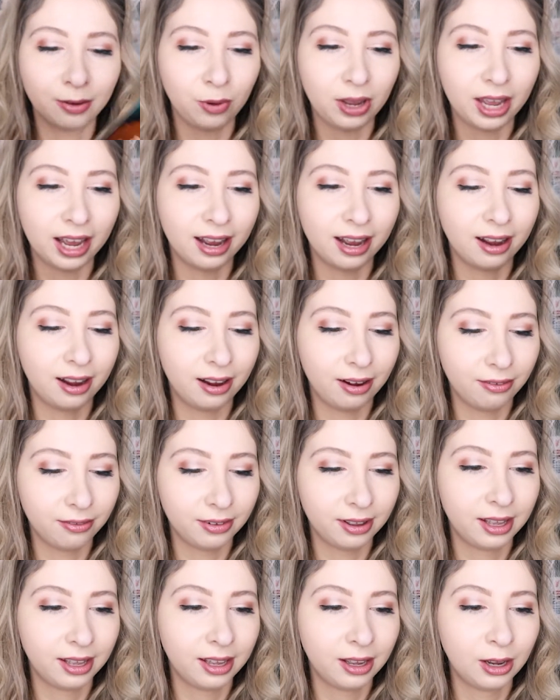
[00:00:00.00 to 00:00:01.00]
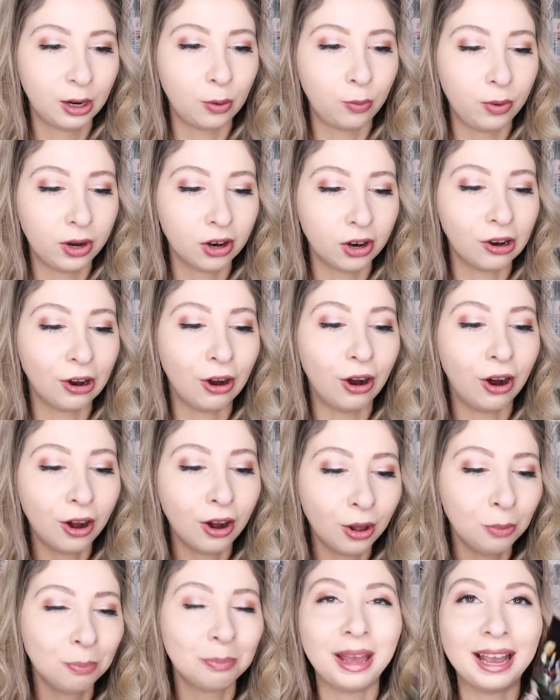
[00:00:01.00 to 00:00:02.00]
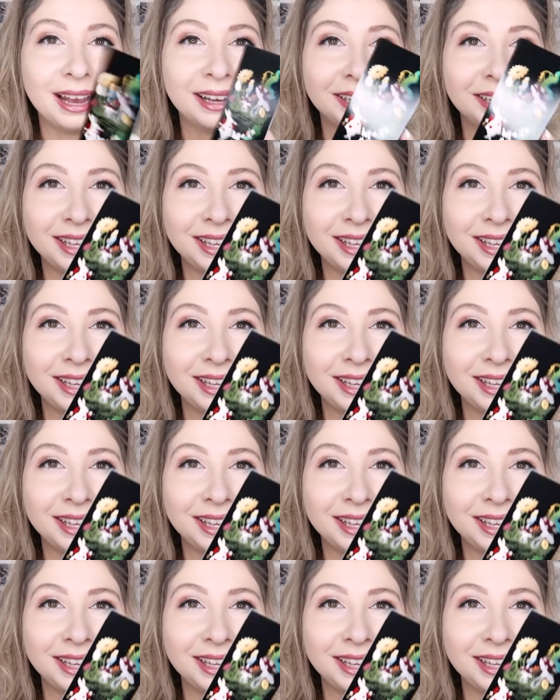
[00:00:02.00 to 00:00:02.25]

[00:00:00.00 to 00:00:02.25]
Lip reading: We Are All Mad